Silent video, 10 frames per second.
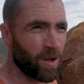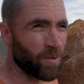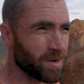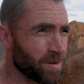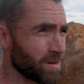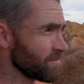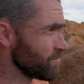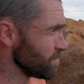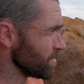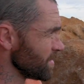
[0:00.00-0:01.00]
Oedura
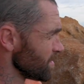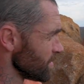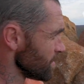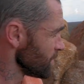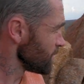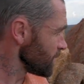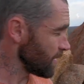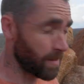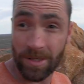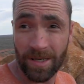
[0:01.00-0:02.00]
fimbria
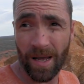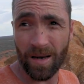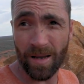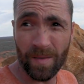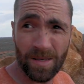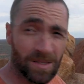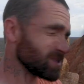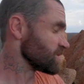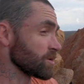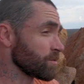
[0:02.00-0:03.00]
habitat, and this
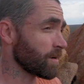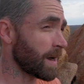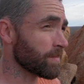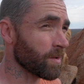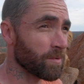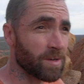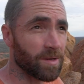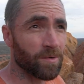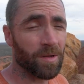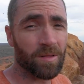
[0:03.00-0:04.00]
is the crap that we
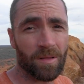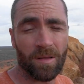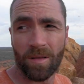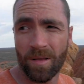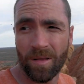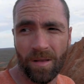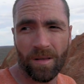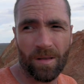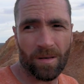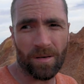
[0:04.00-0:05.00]
deal with
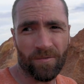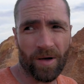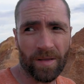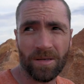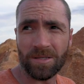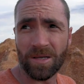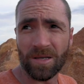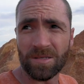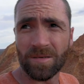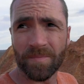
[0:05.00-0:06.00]
to find these
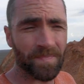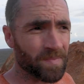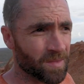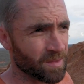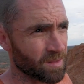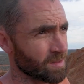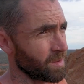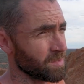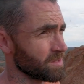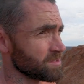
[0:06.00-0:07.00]
things.
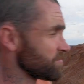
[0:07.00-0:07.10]
I mean, these